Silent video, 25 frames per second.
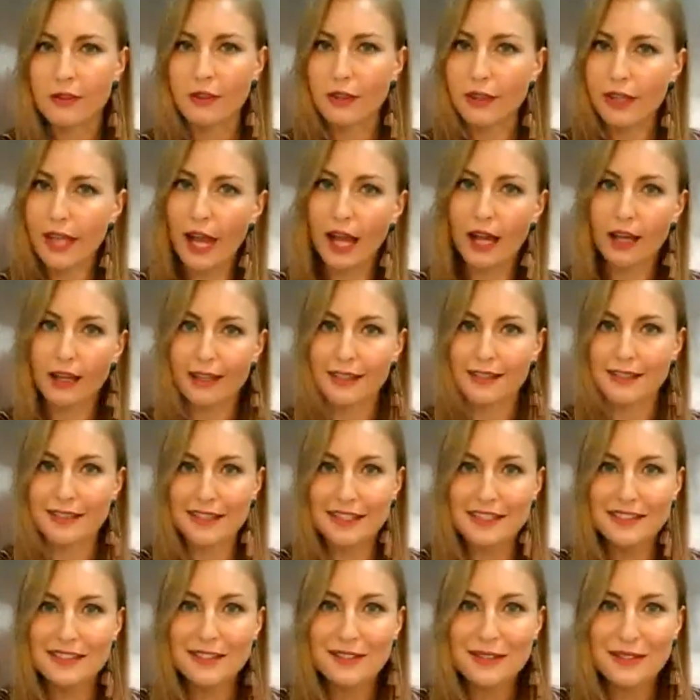yeah, it's
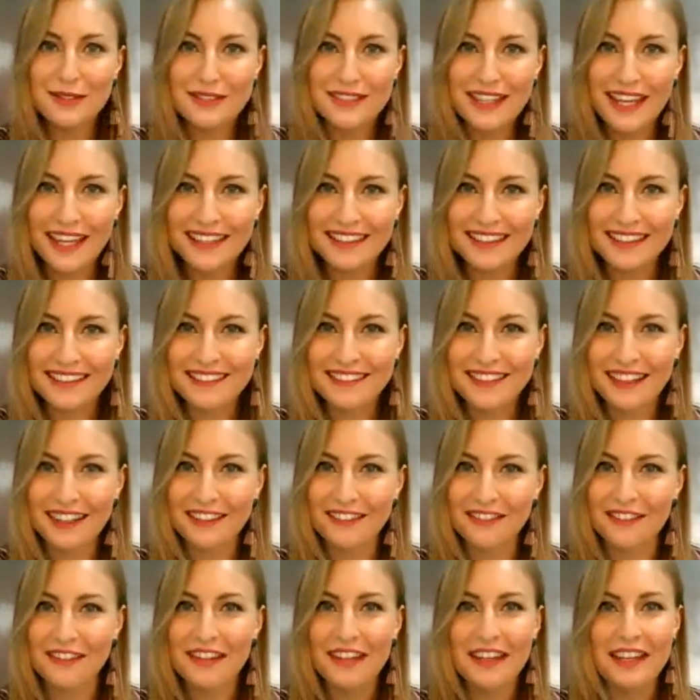easy to say than done.
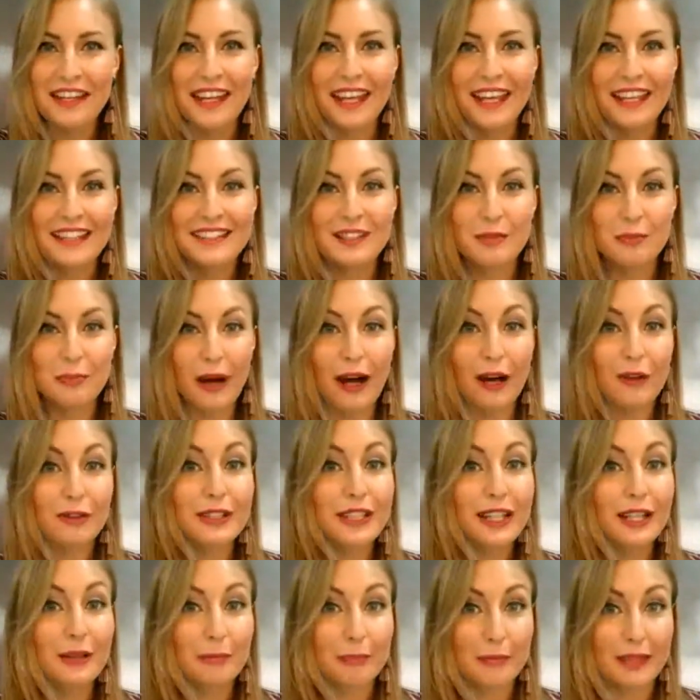It's about
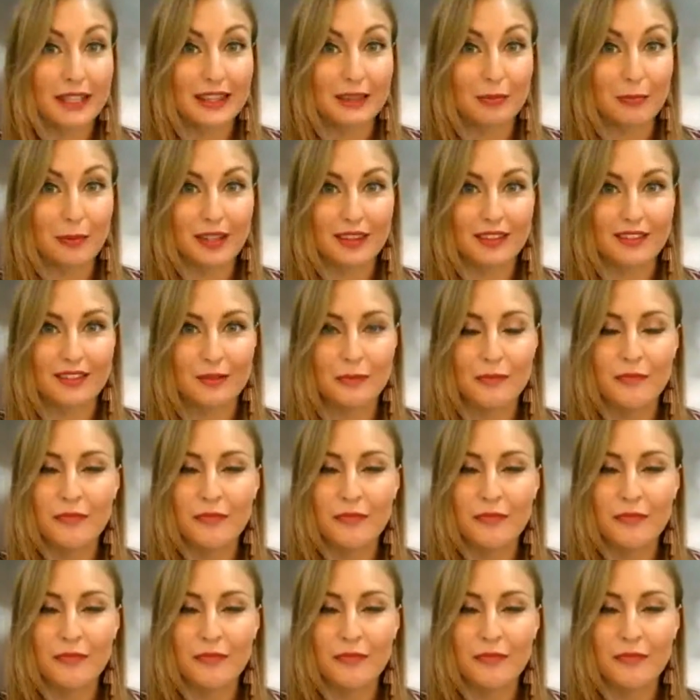commitment.